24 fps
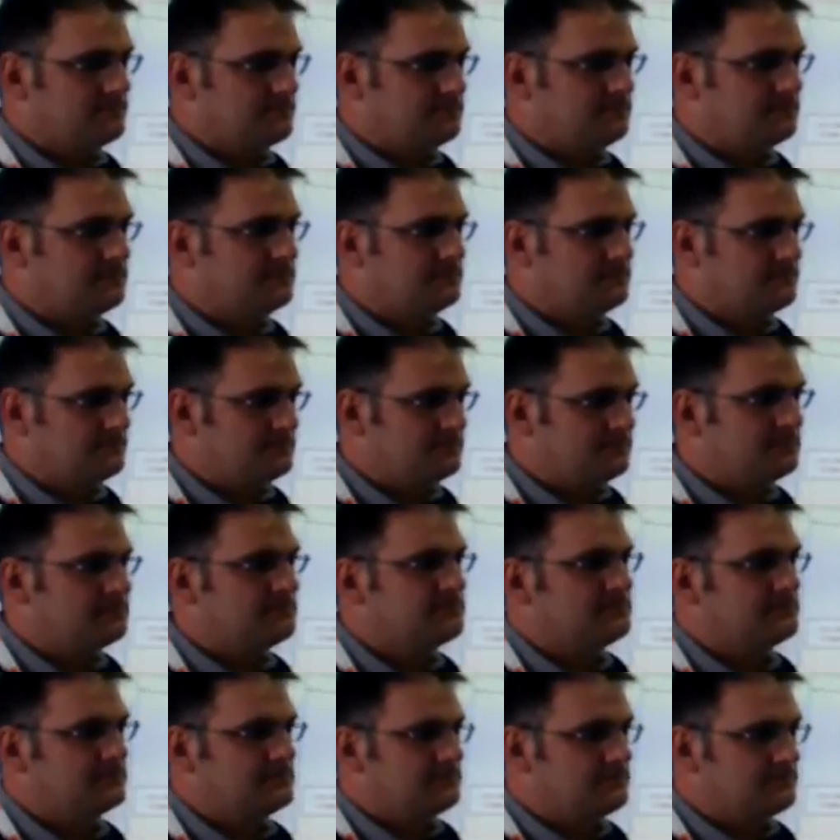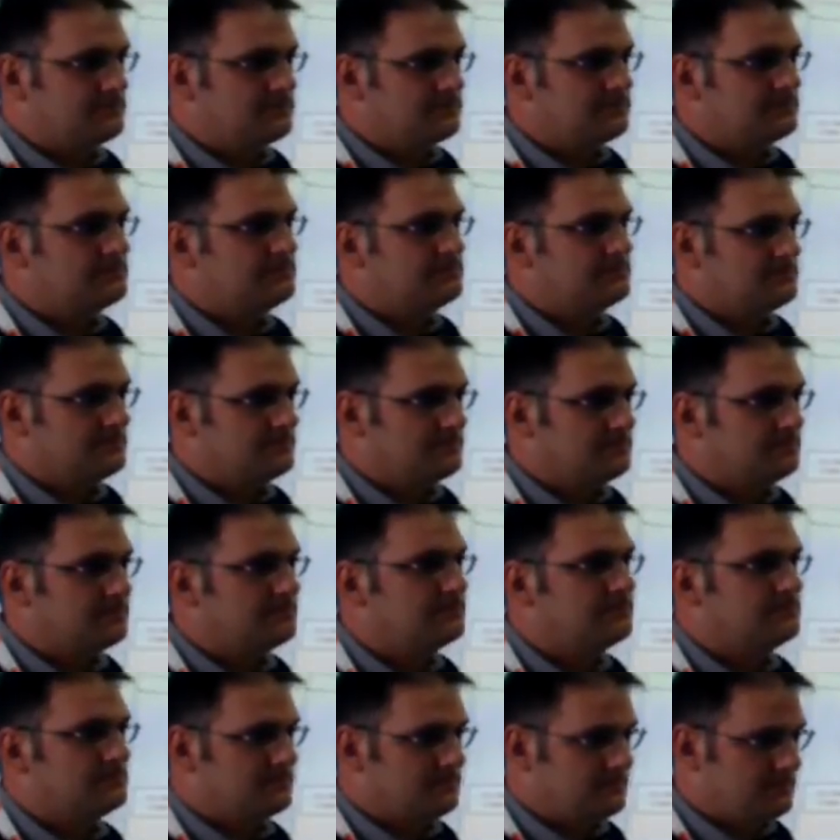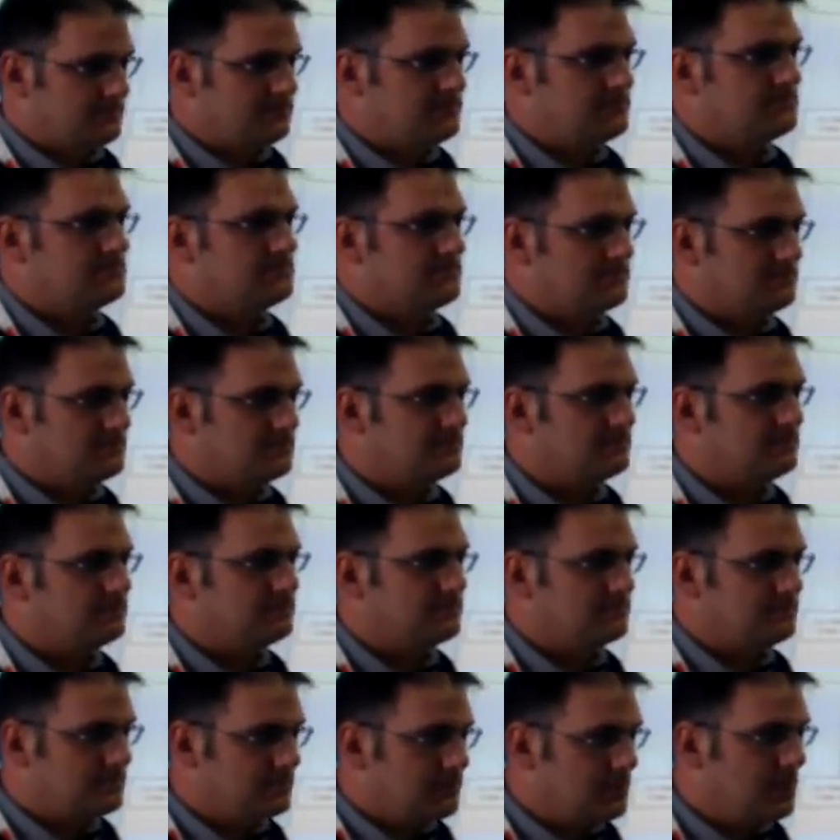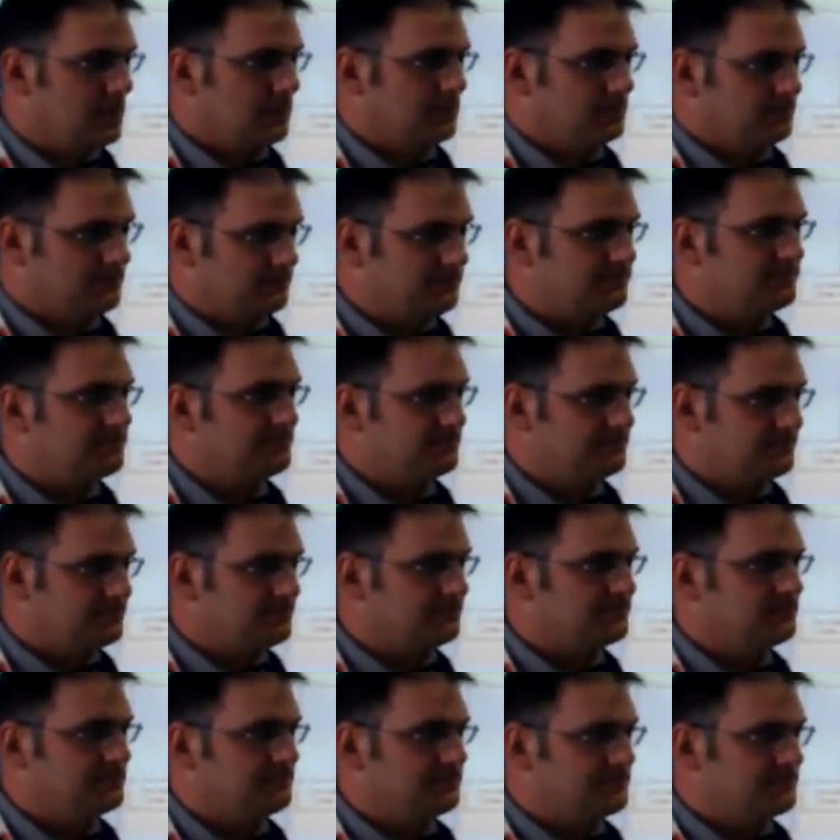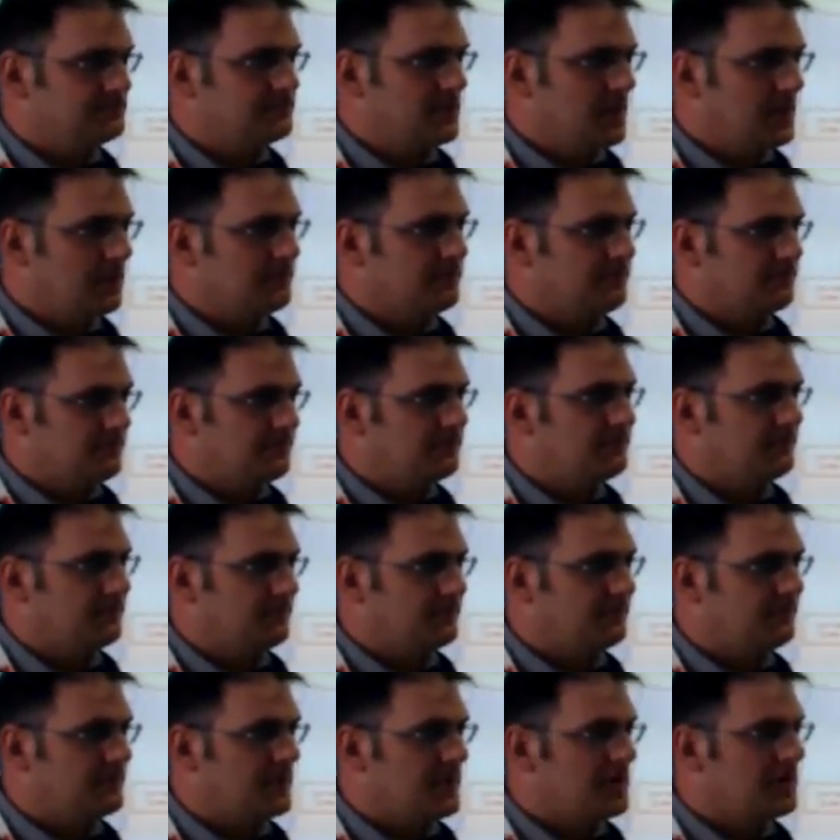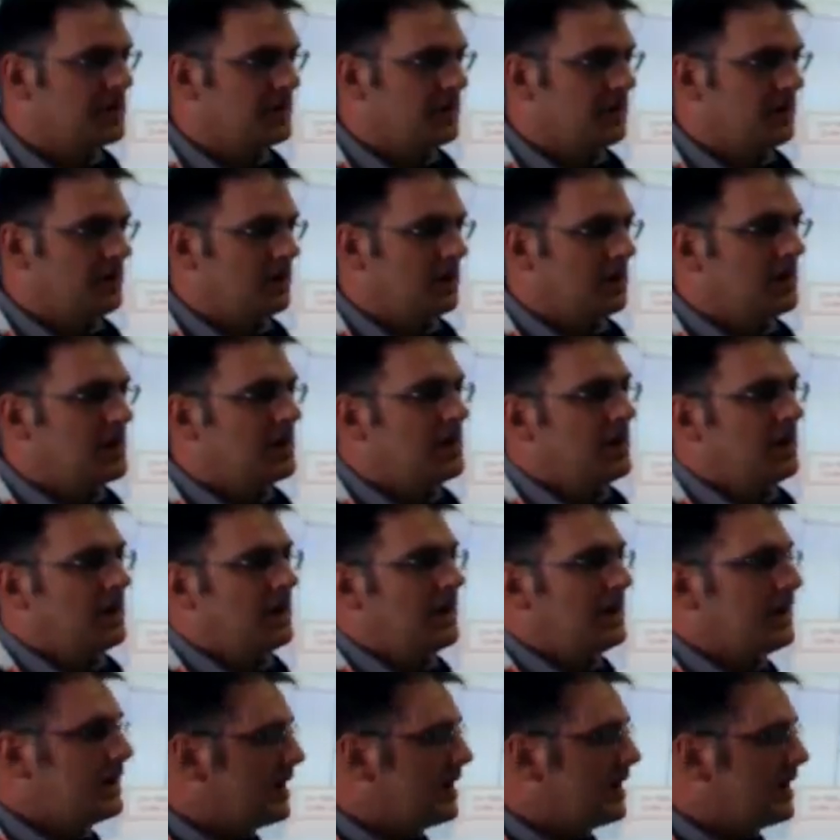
affinity must be a subset of yeah. the C setting. Yeah. Is that here as well?